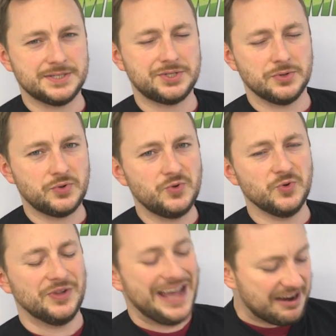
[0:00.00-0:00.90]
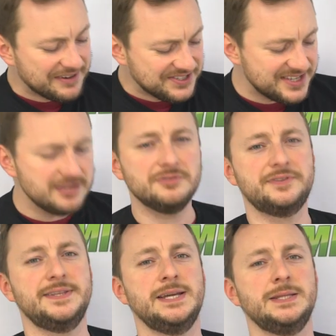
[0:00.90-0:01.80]
is so cool. Every single
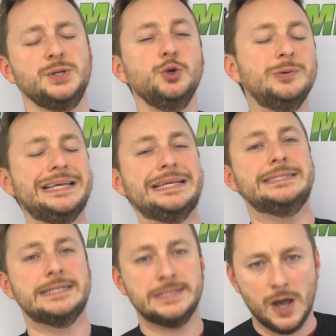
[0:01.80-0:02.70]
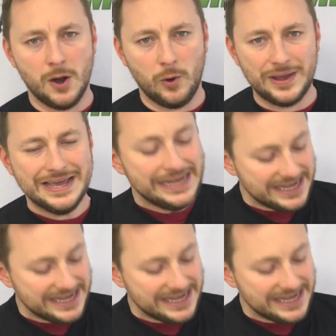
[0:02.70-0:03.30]
thing that you need to know